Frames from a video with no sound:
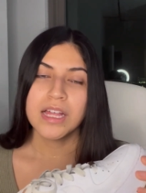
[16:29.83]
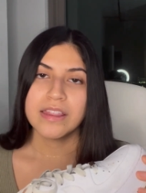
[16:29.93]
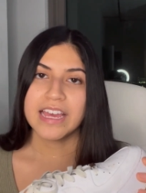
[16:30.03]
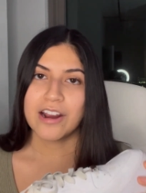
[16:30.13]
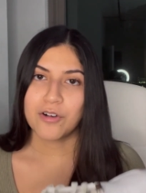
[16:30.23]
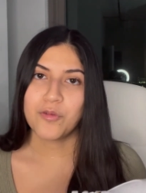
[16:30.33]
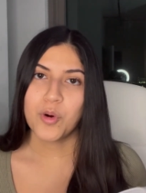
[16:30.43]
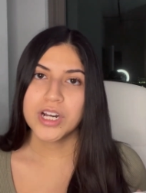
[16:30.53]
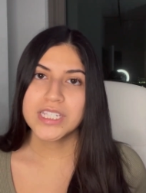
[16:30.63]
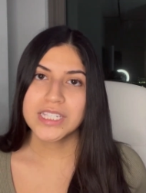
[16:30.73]
Air
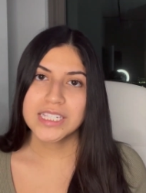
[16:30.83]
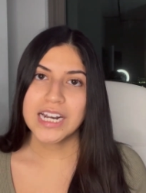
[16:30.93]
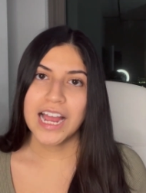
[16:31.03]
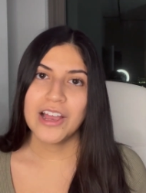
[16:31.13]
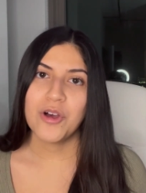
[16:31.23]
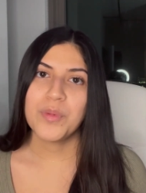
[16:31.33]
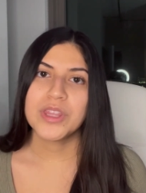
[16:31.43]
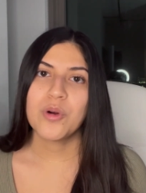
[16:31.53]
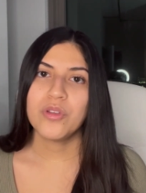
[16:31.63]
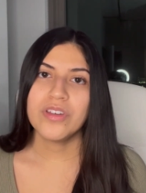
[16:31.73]
Force style. But
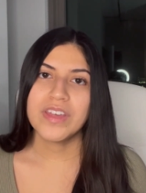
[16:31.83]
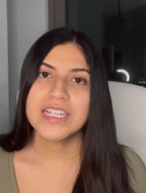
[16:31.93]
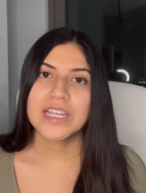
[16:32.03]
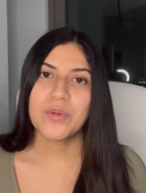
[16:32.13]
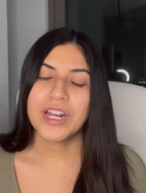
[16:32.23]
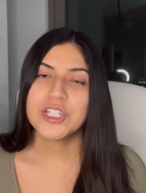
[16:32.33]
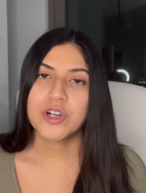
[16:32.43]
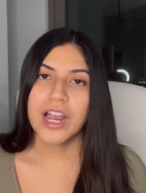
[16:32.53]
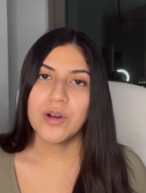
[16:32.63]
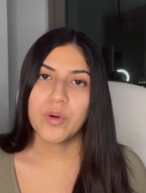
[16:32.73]
the only thing is like when I
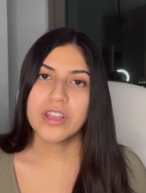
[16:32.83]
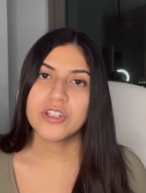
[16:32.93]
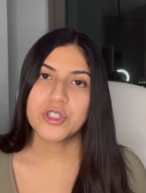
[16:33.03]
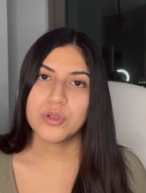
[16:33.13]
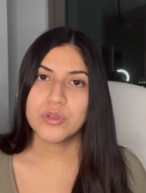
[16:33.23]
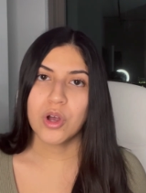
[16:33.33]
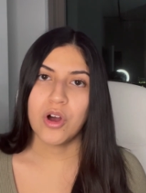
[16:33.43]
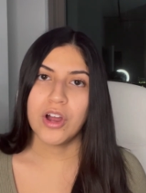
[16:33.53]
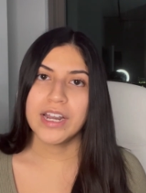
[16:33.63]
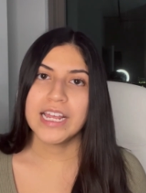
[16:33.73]
tried one of the shoes
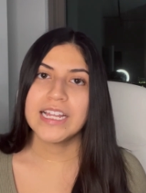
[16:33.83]
on,